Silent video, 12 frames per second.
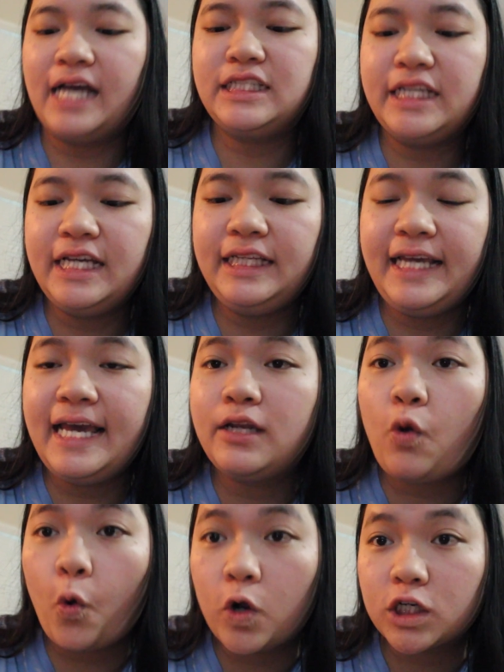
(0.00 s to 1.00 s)
I did get
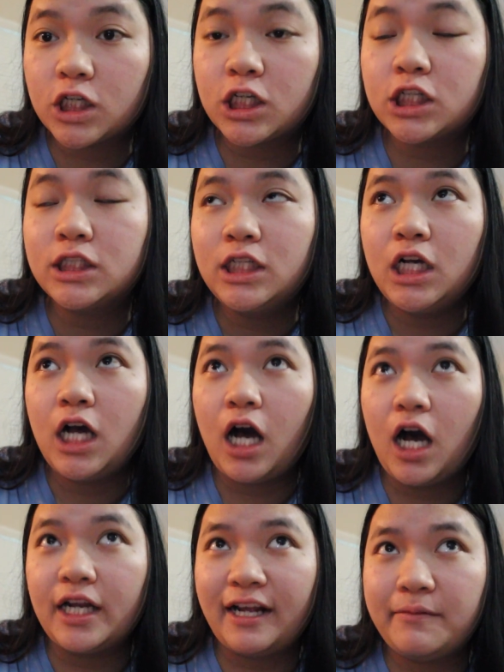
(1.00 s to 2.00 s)
an order
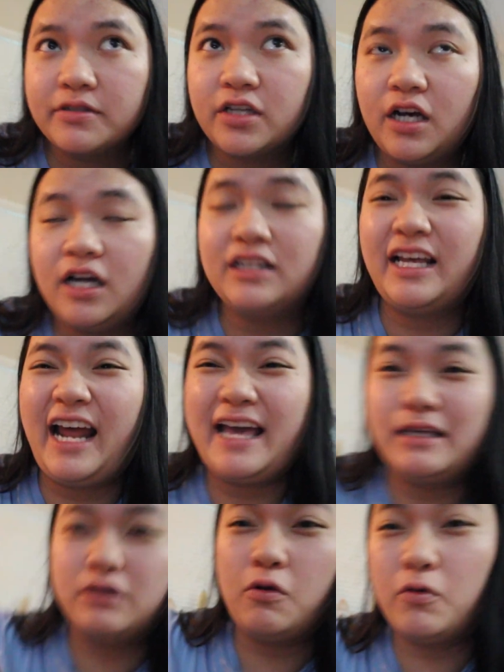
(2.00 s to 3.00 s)
on Amazon that
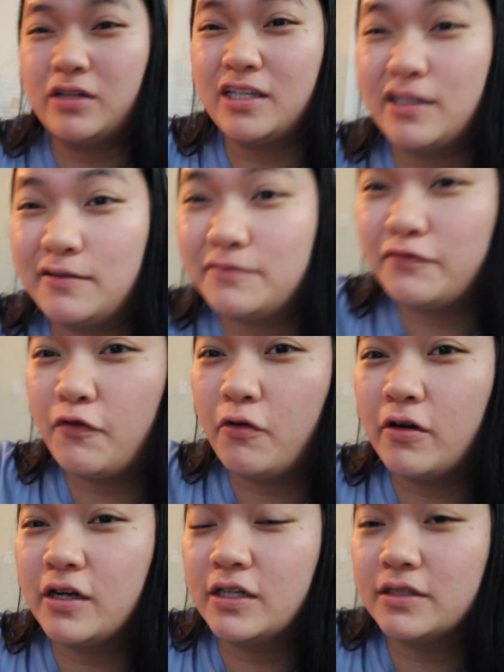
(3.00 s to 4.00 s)
I ordered
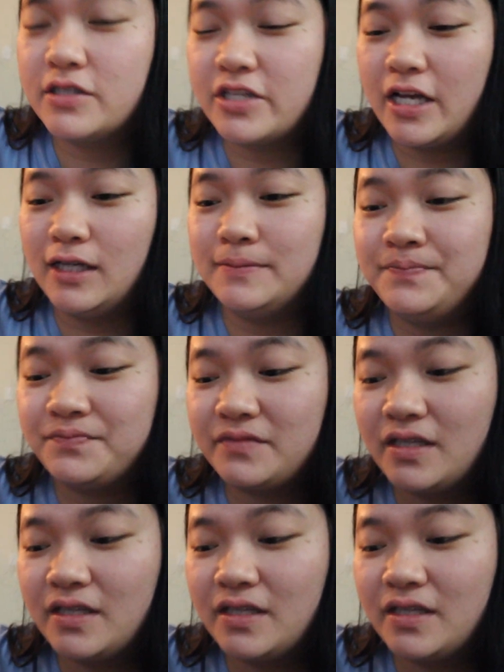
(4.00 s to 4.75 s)
for some